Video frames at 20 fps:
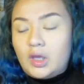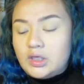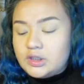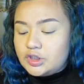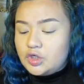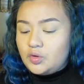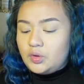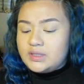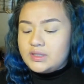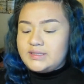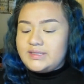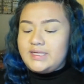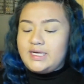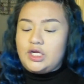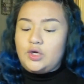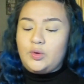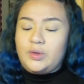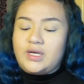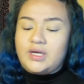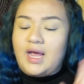So
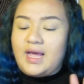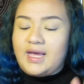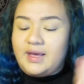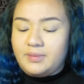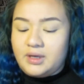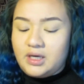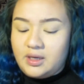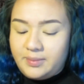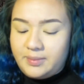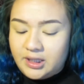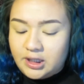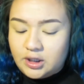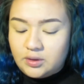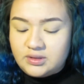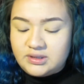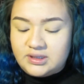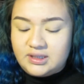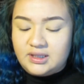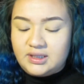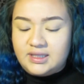continuing, I am going to be
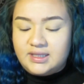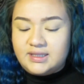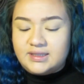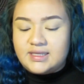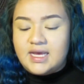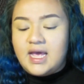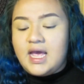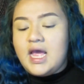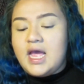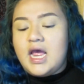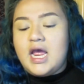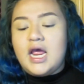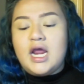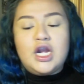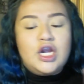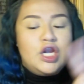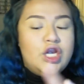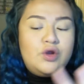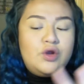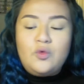using this
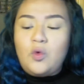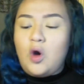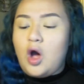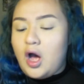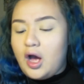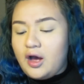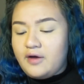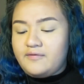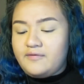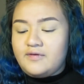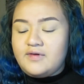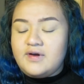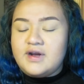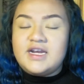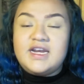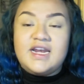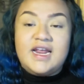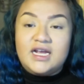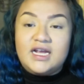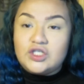Nuave
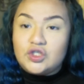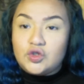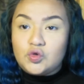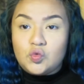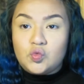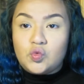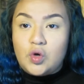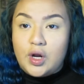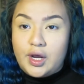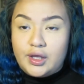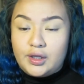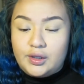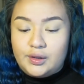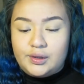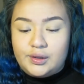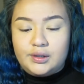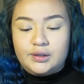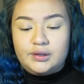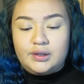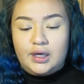
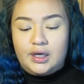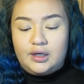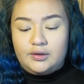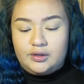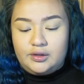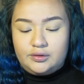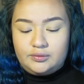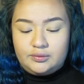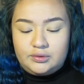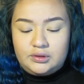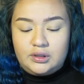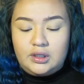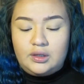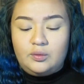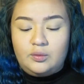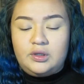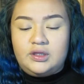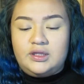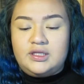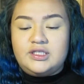Naturel, I don't know
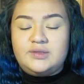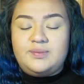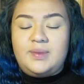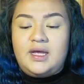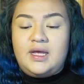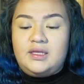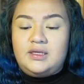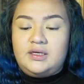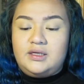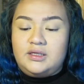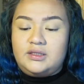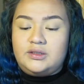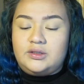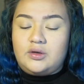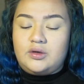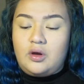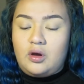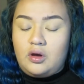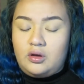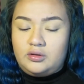what this palette is
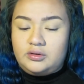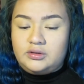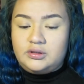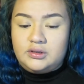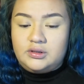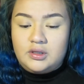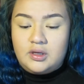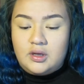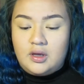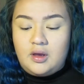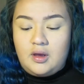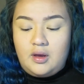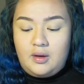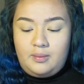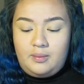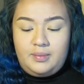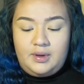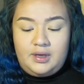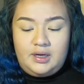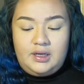called,
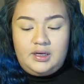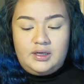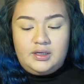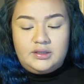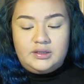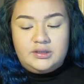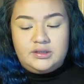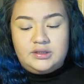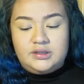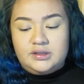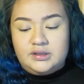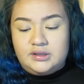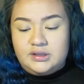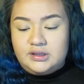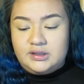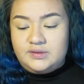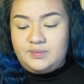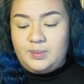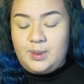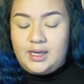but it is just
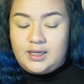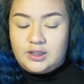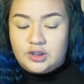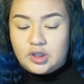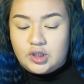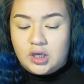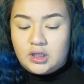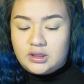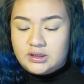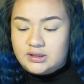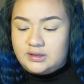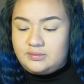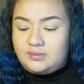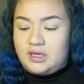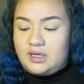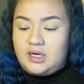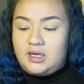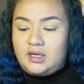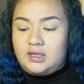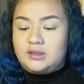this BH
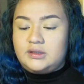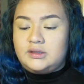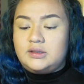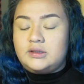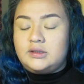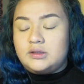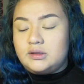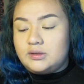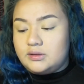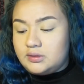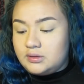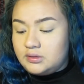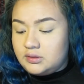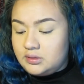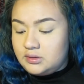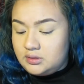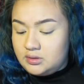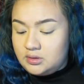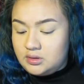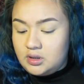Cosmetics
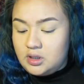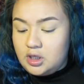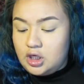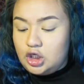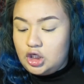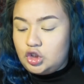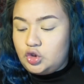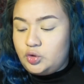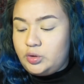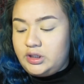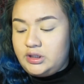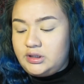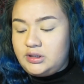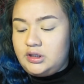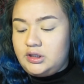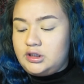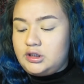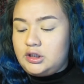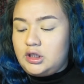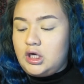
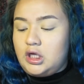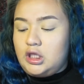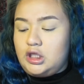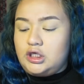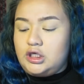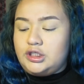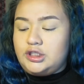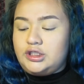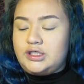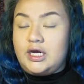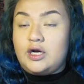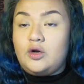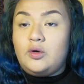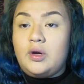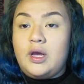26 color shadow